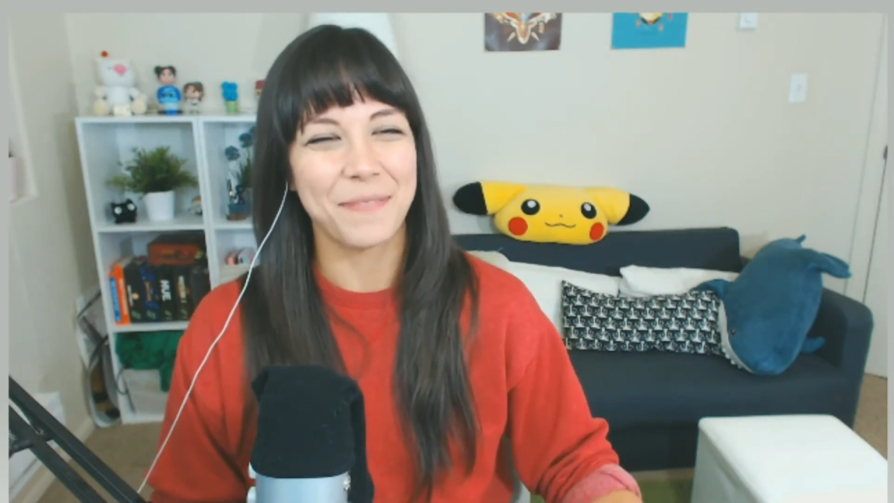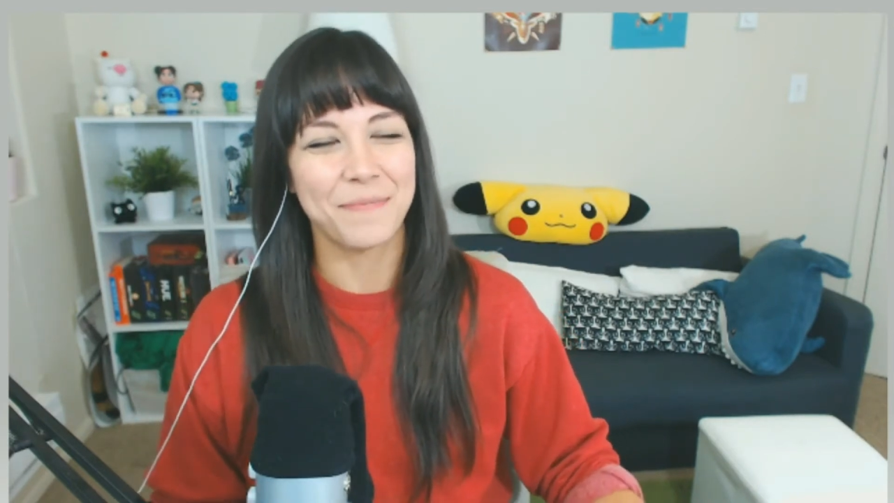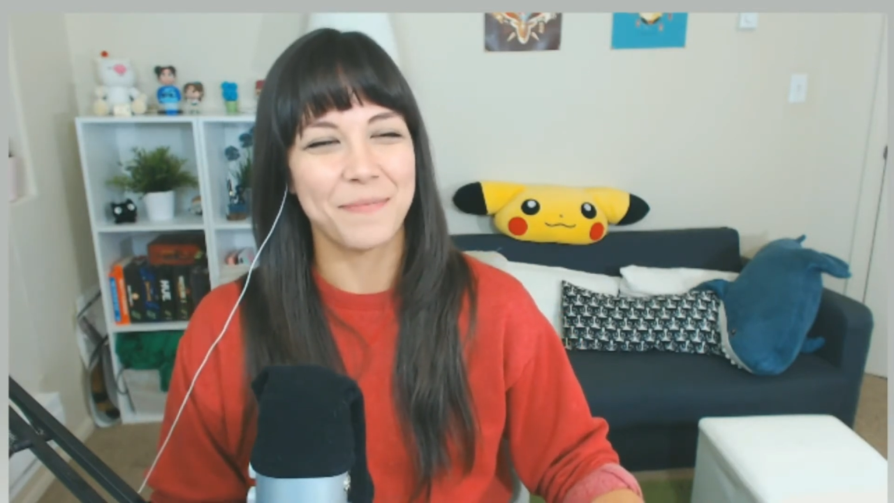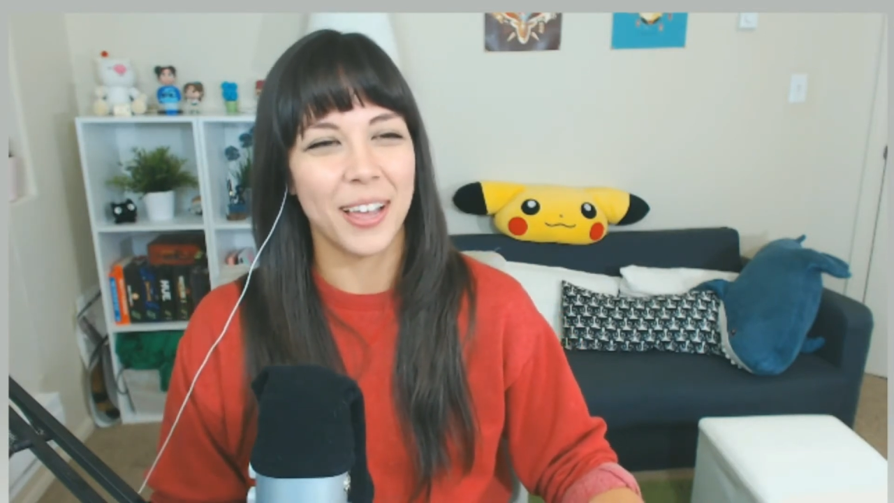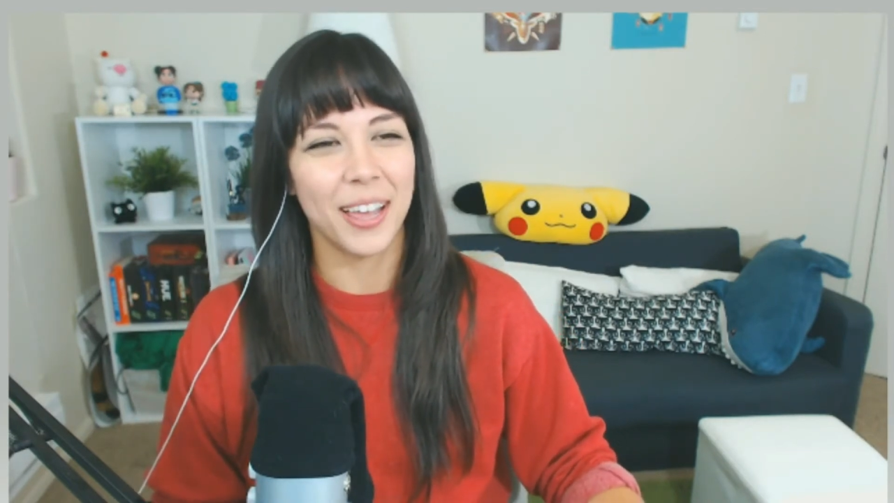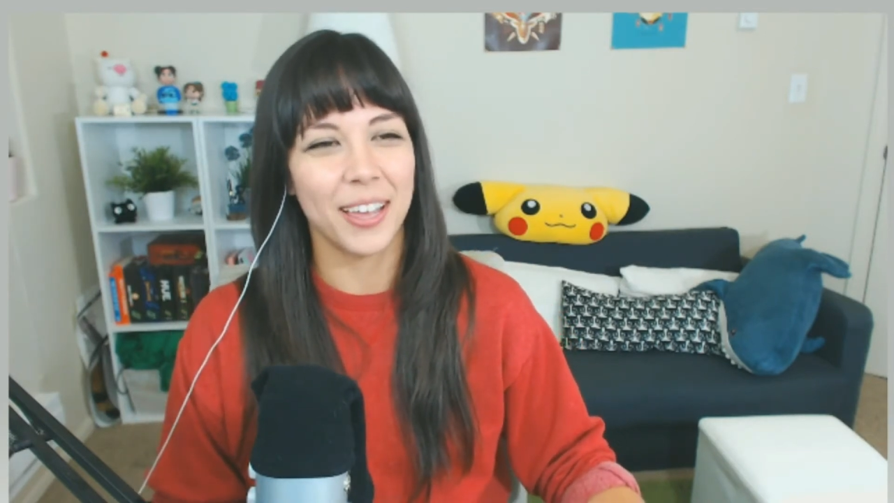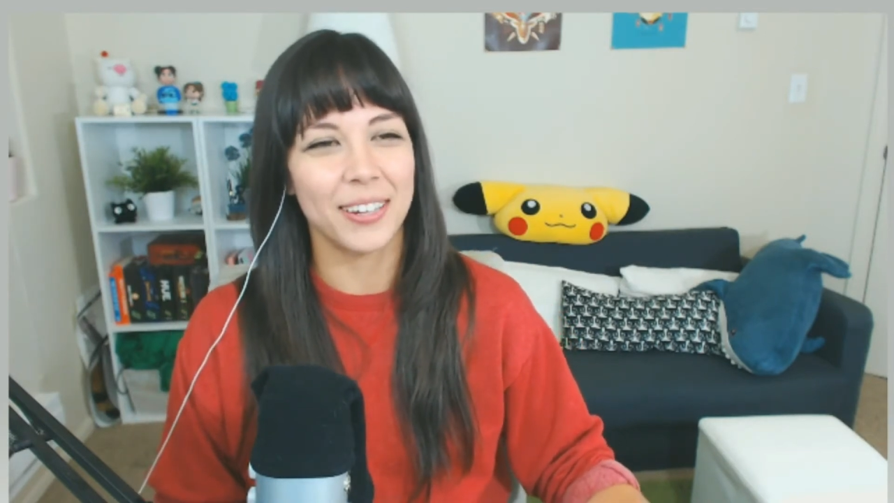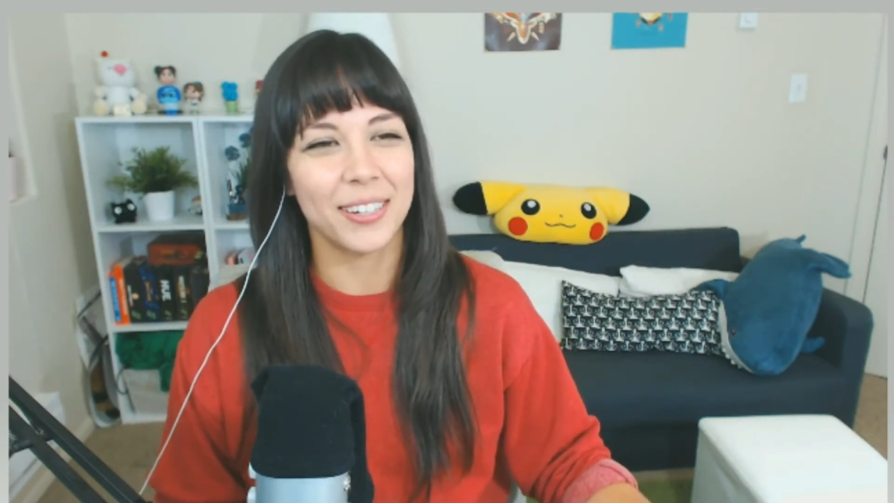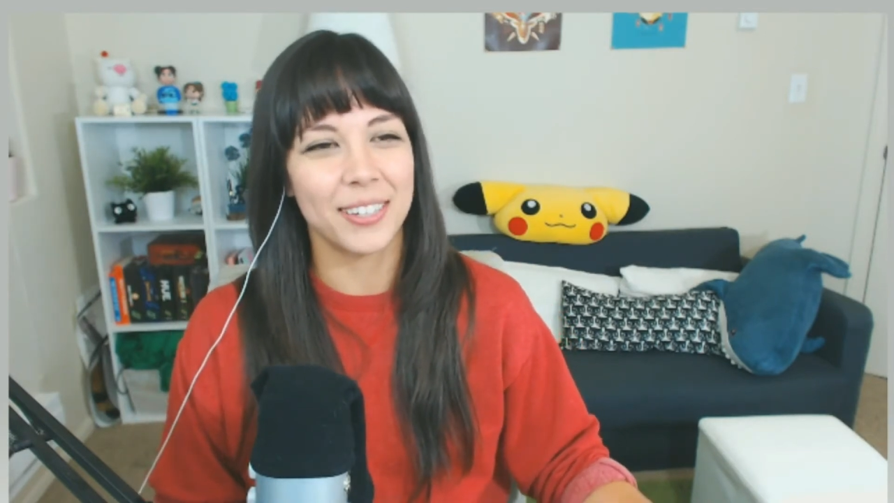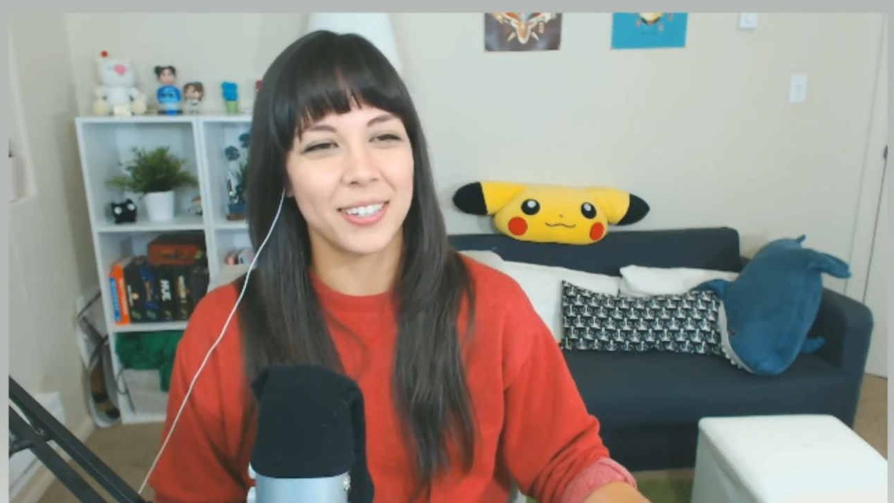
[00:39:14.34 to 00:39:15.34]

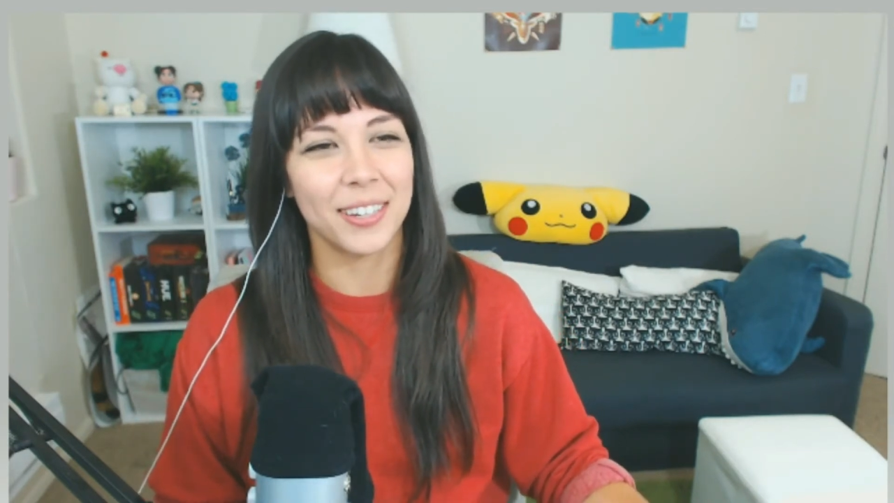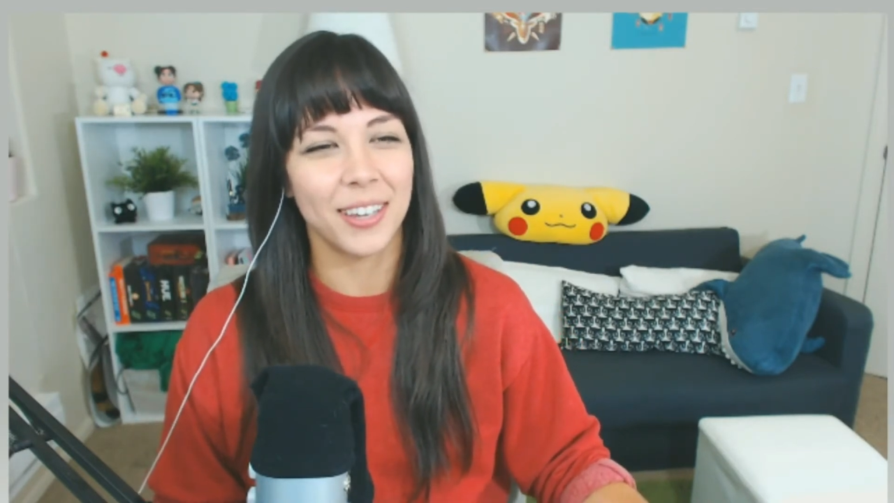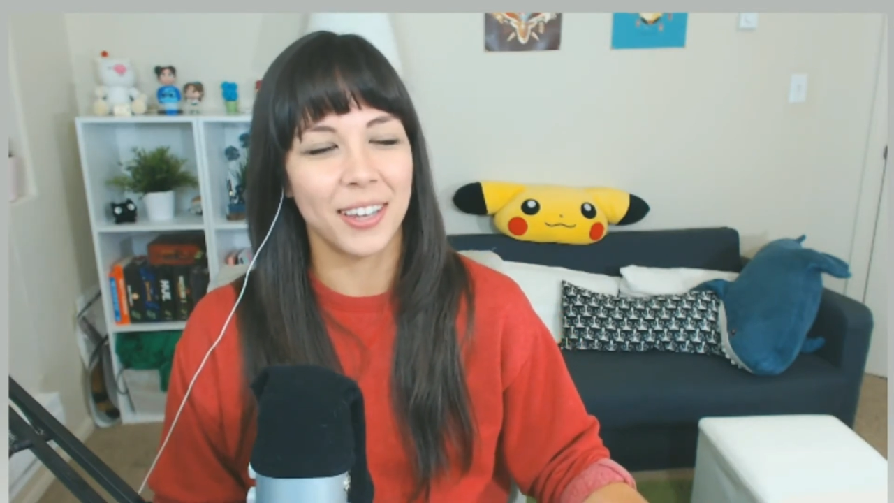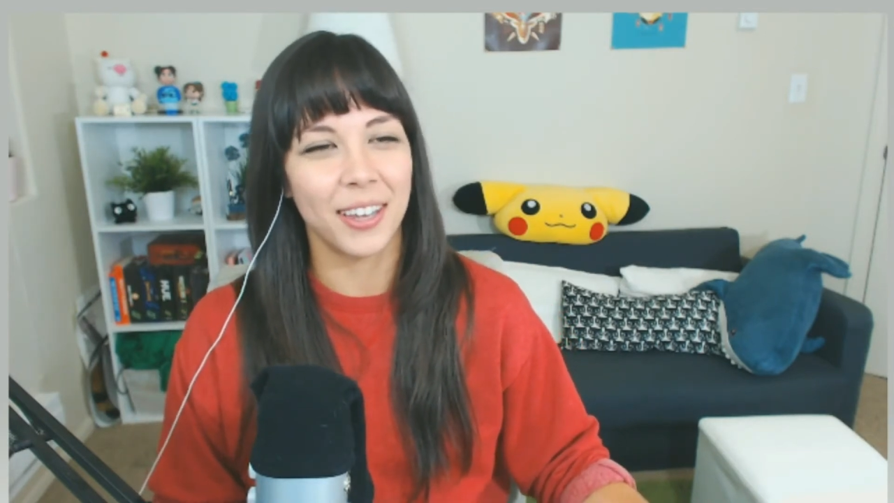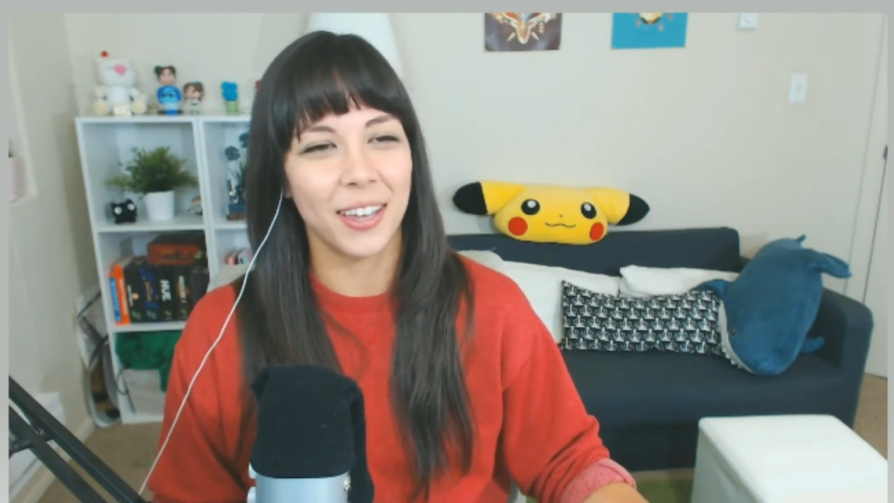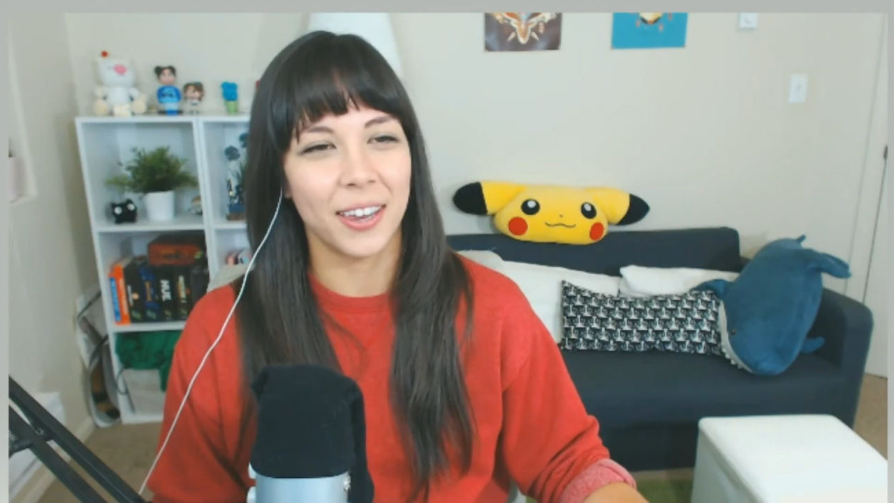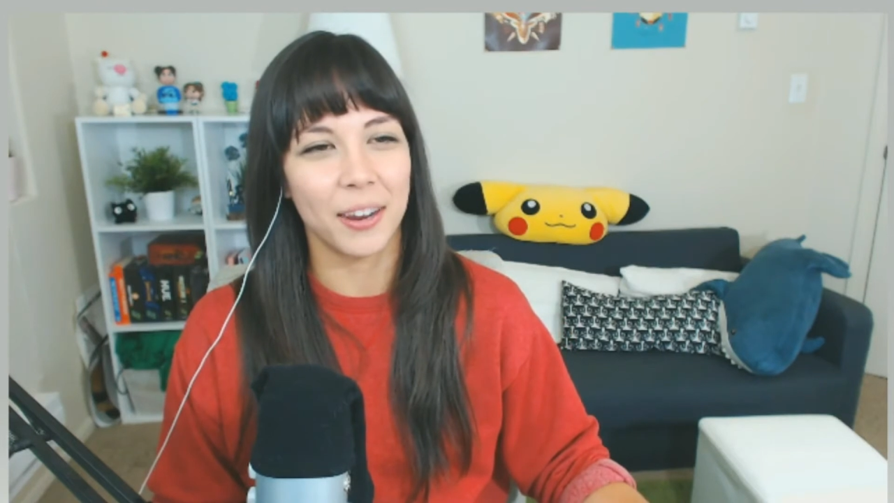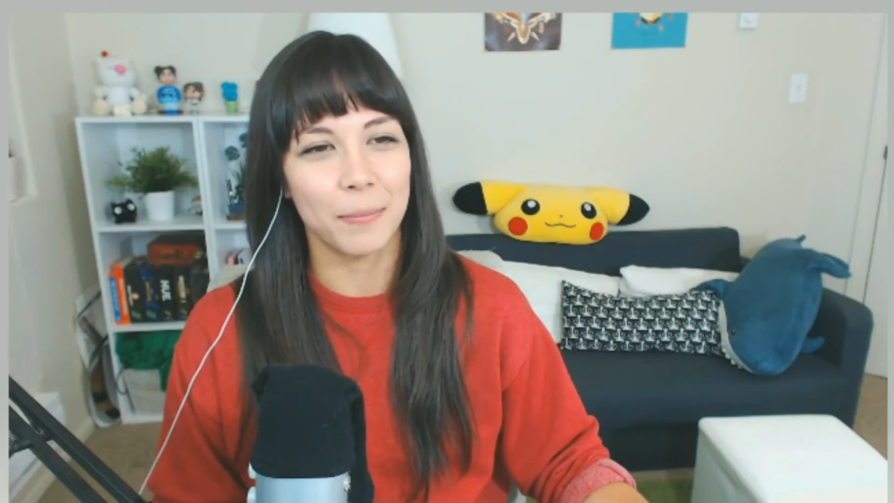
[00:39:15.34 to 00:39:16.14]
And I'm